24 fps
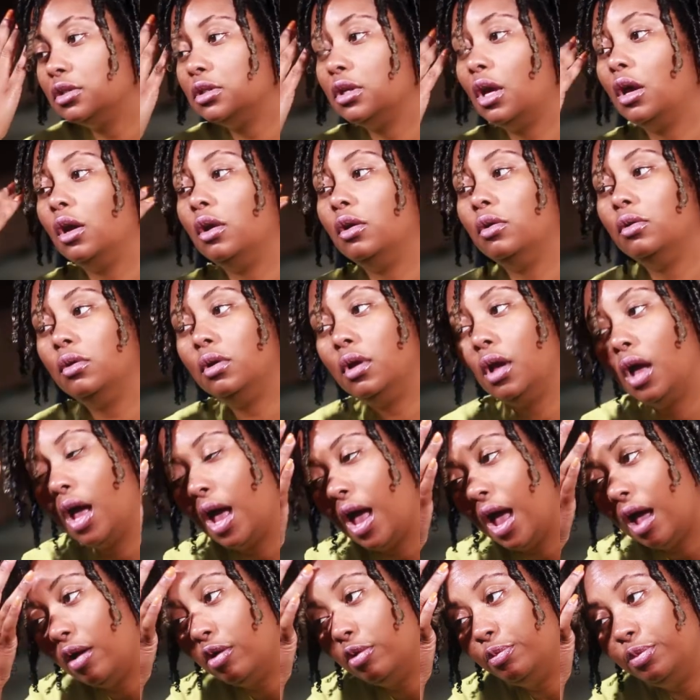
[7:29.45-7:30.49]
so
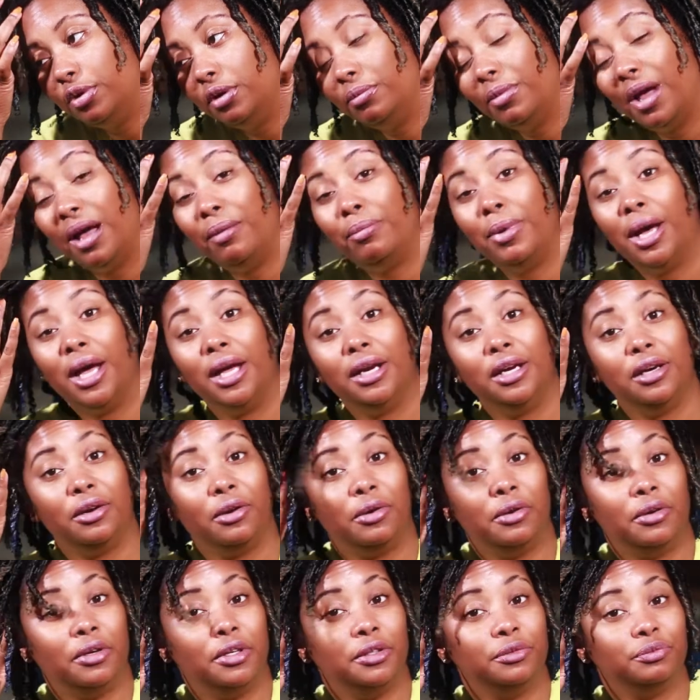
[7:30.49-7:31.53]
I will put my bonnet
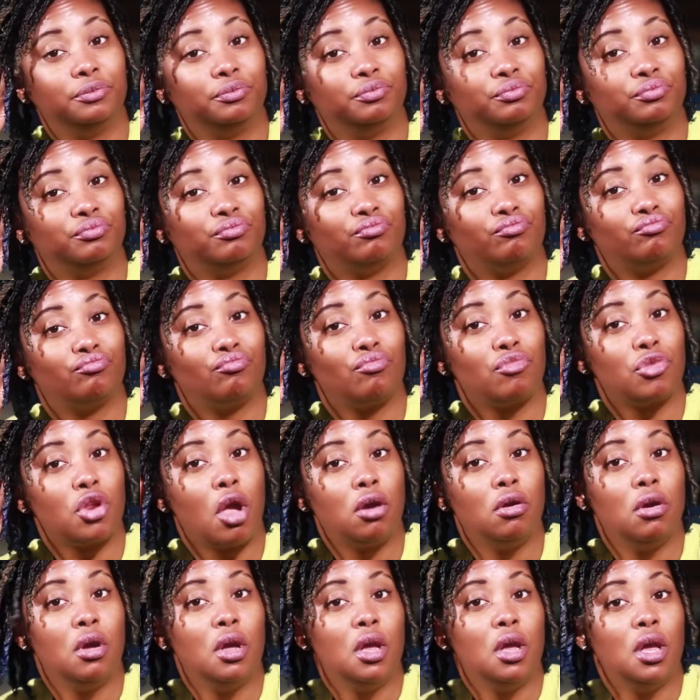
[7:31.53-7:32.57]
on
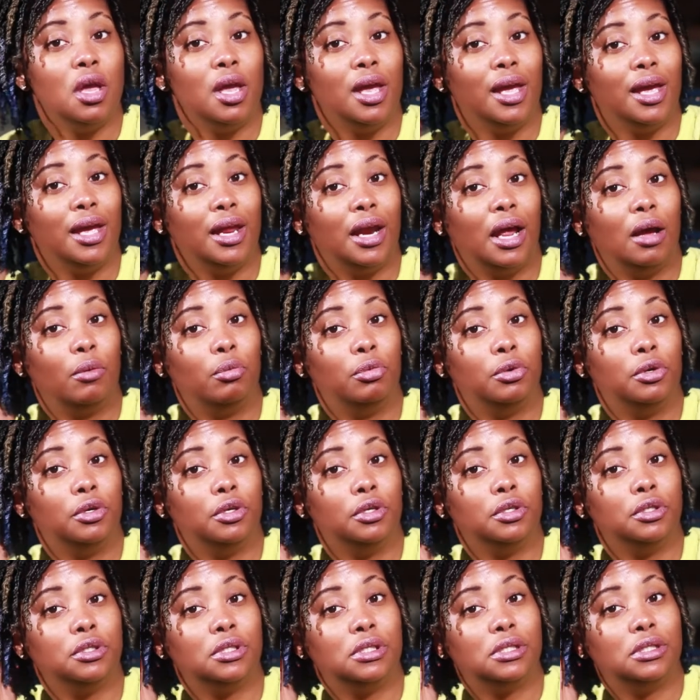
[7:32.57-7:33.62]
and I
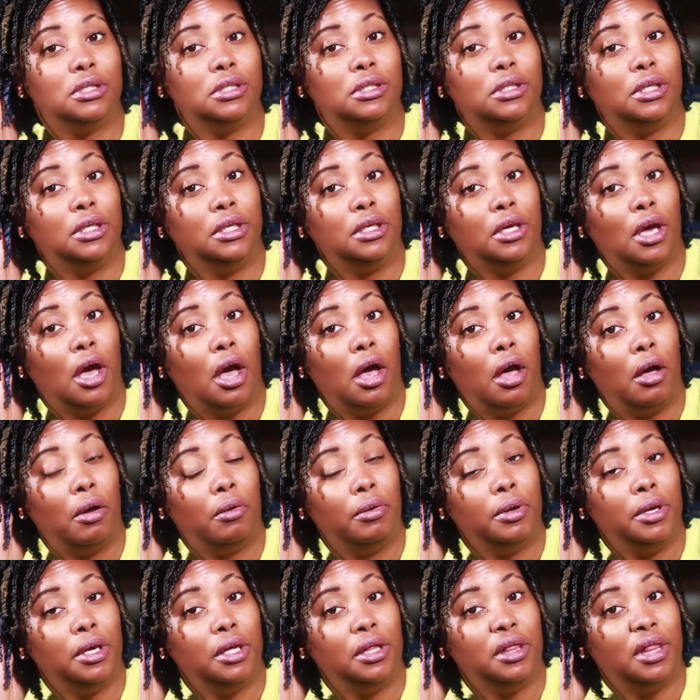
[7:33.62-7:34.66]
will see
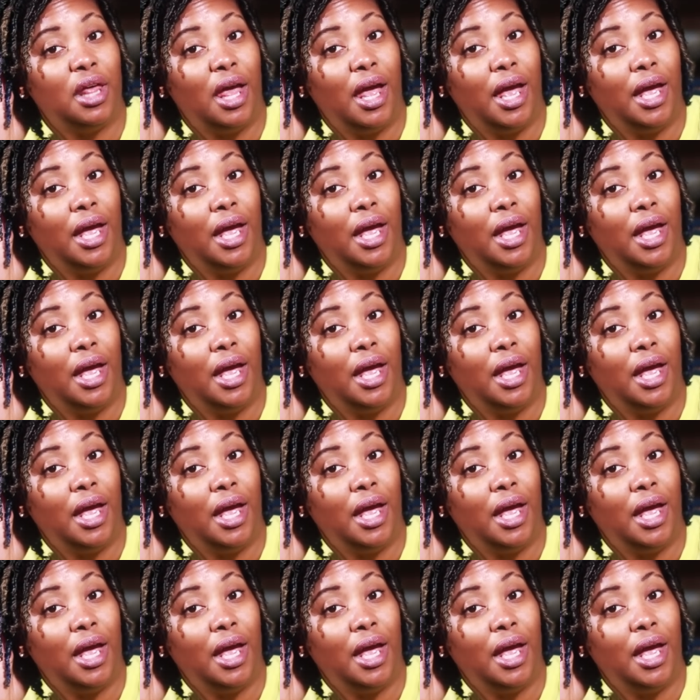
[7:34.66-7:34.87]
y'all in the